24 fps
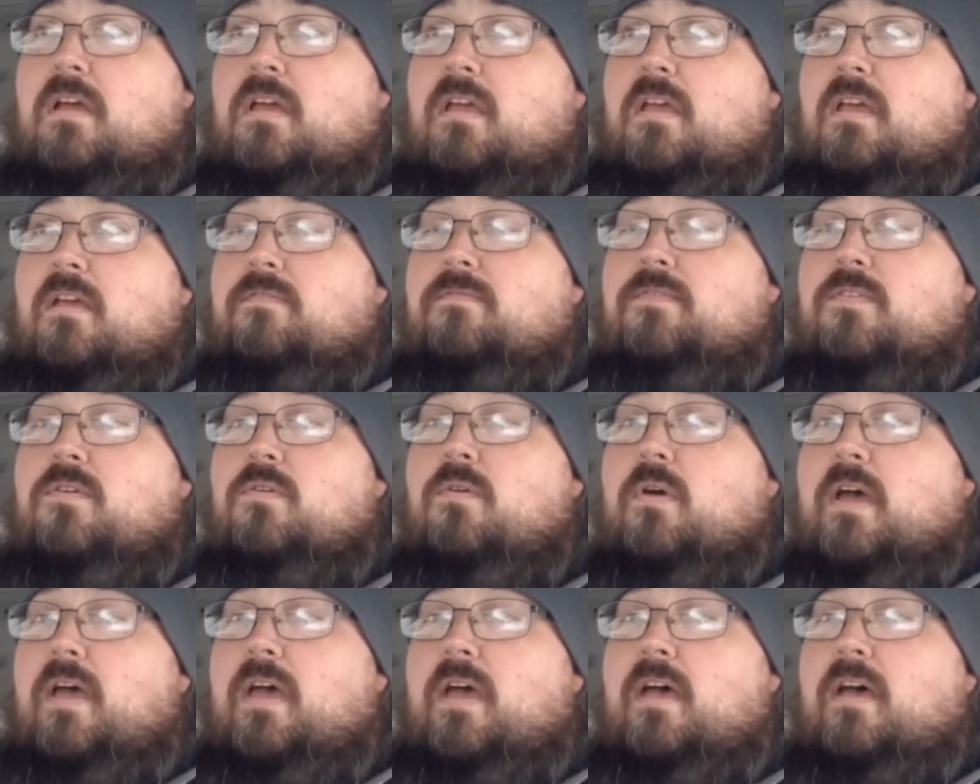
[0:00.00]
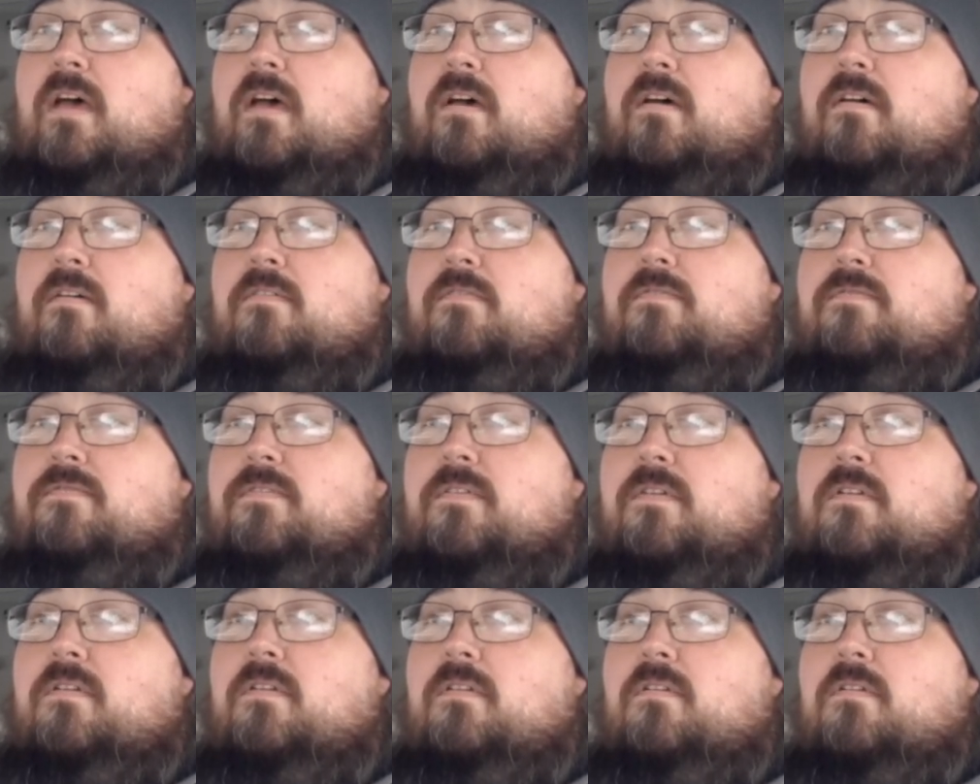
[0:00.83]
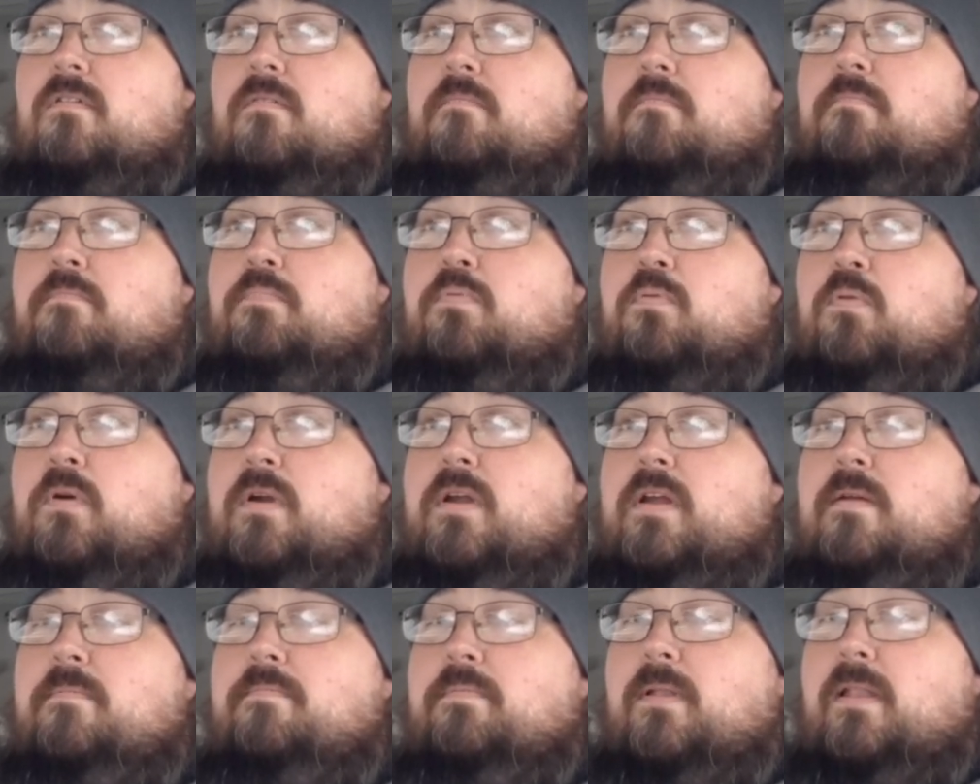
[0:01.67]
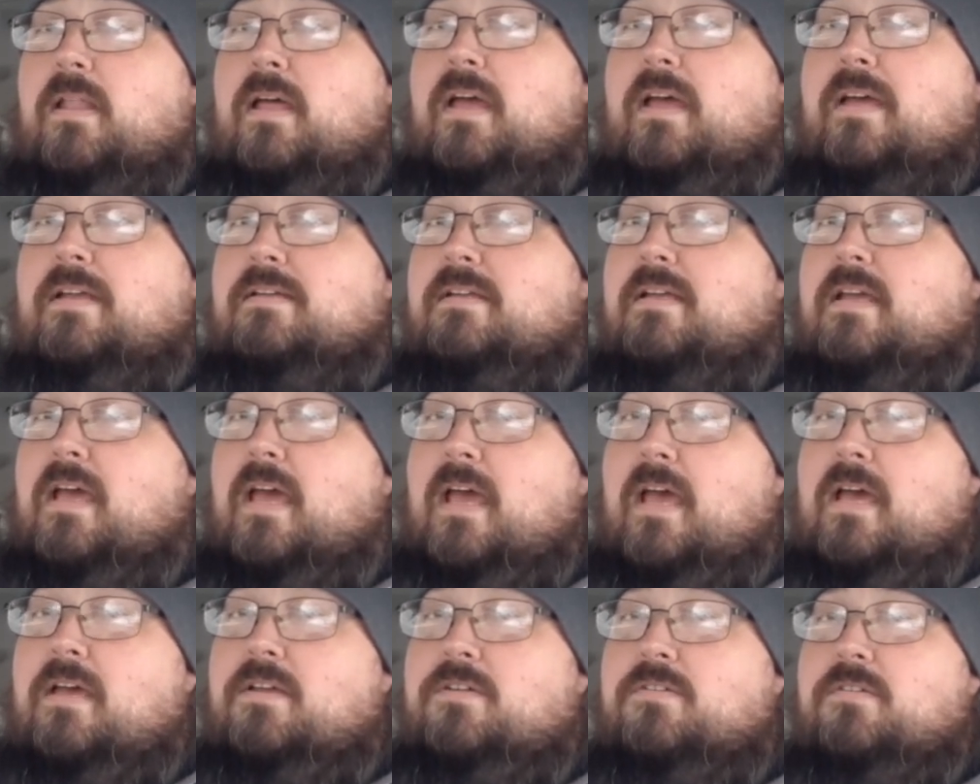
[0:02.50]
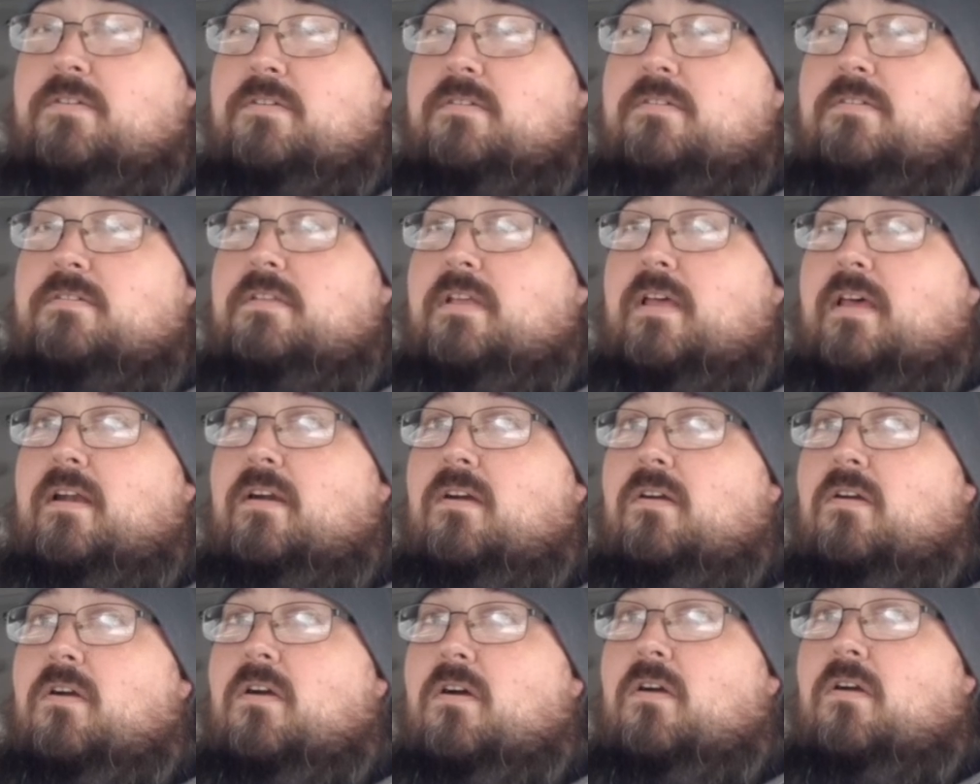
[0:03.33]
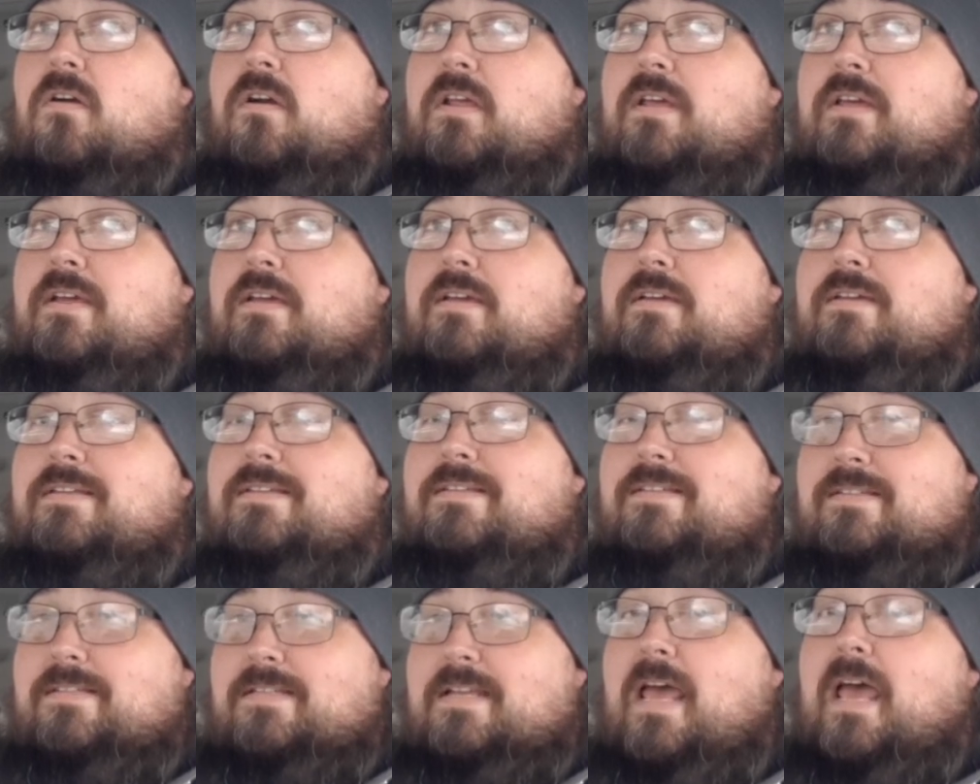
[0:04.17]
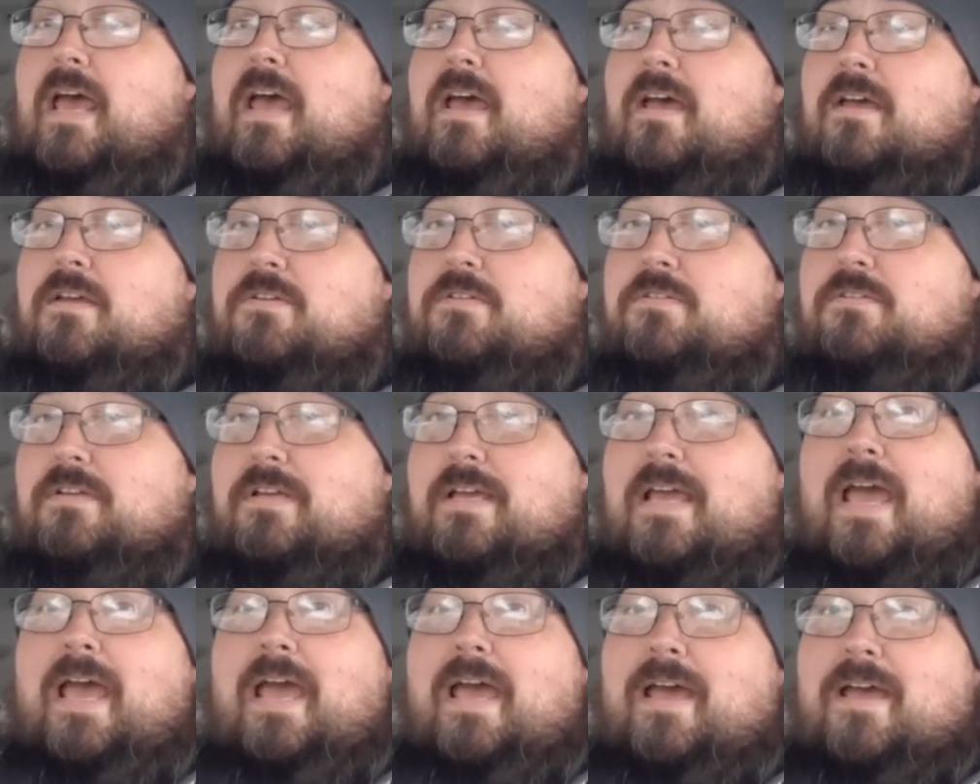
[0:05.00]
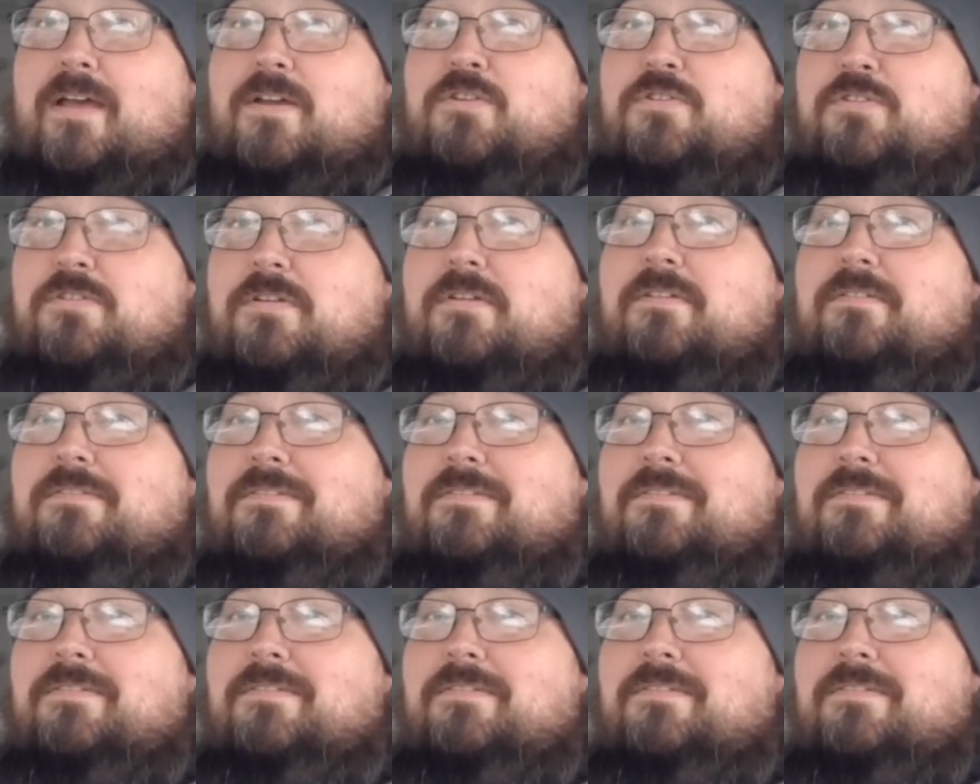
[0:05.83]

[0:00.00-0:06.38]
if you have pre-planned caches that are already cached,